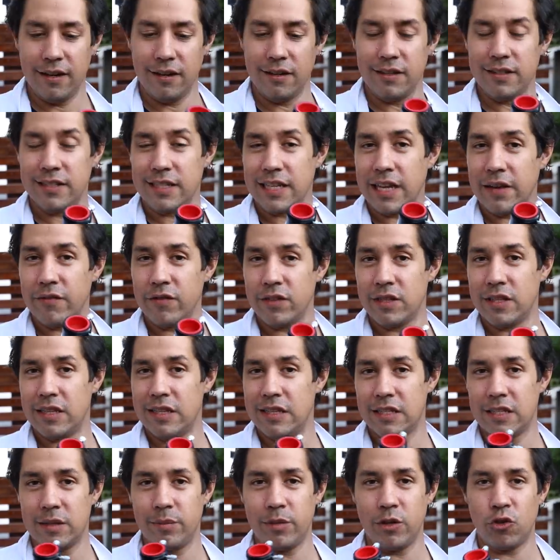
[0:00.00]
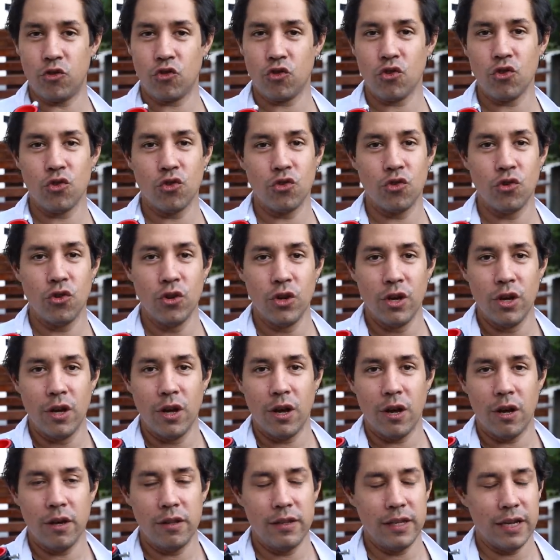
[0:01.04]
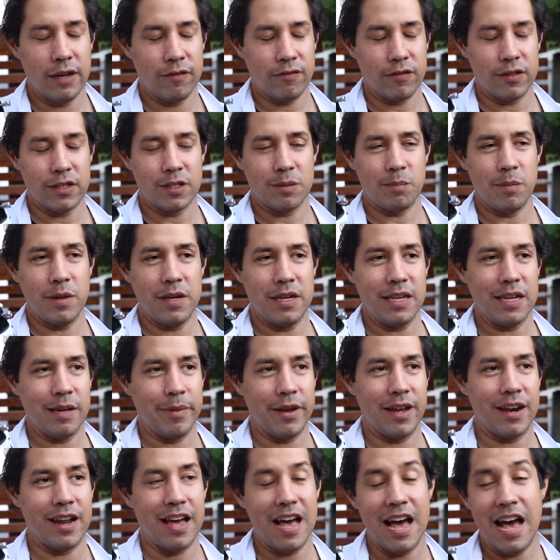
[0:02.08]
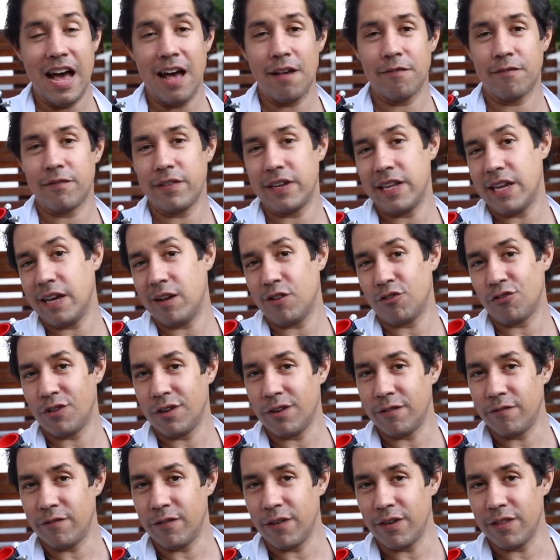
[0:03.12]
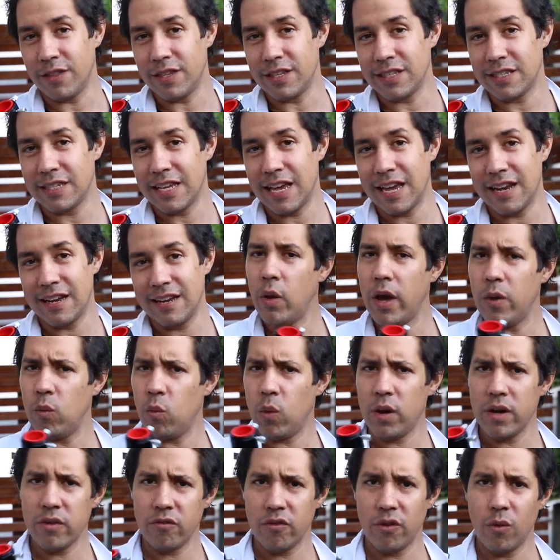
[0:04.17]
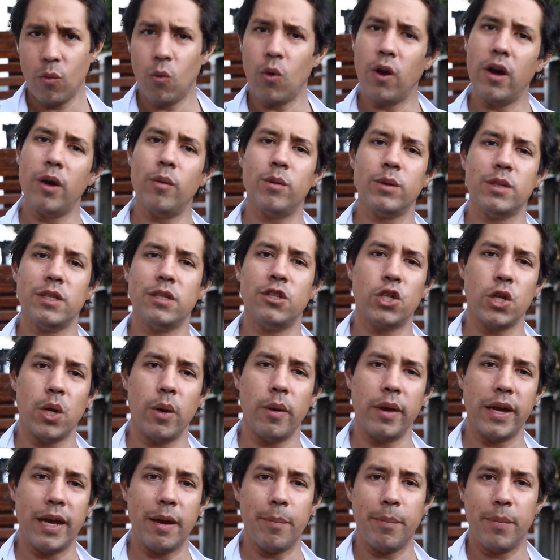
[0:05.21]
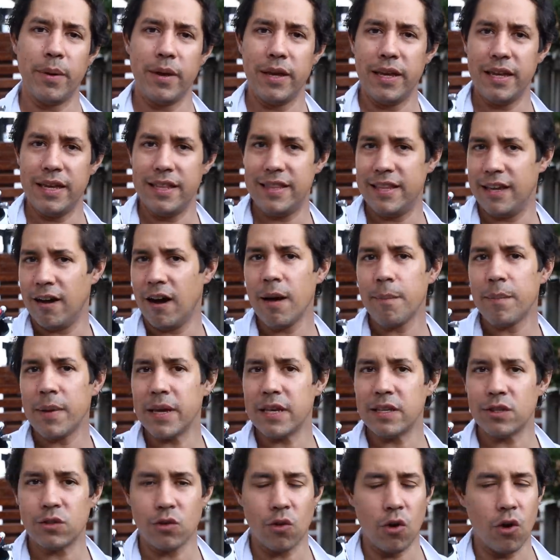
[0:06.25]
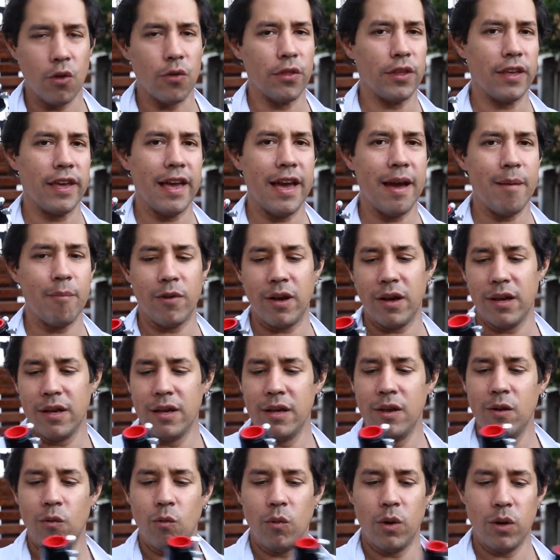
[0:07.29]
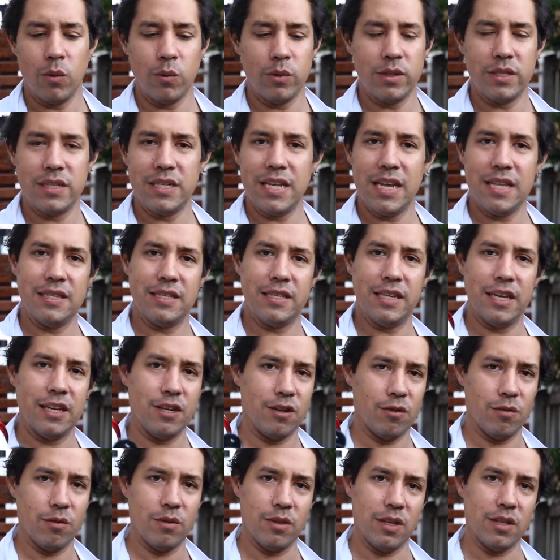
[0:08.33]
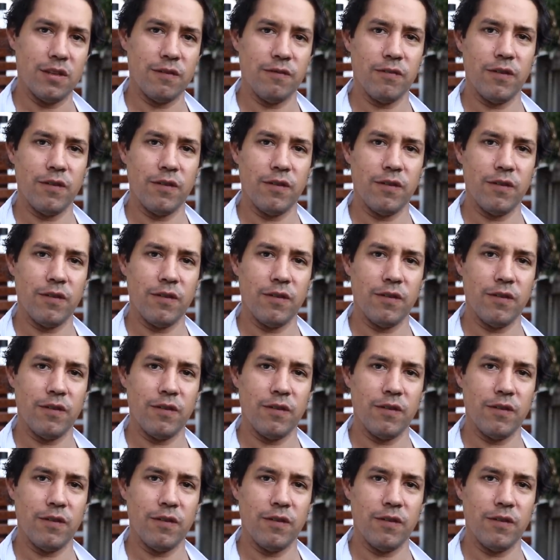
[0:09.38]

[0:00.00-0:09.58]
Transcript: and I discovered this to be true only after spending about half an hour trying to find the sun and wondering why it wasn't showing up in the eyepiece or on the camera when it was dead center in this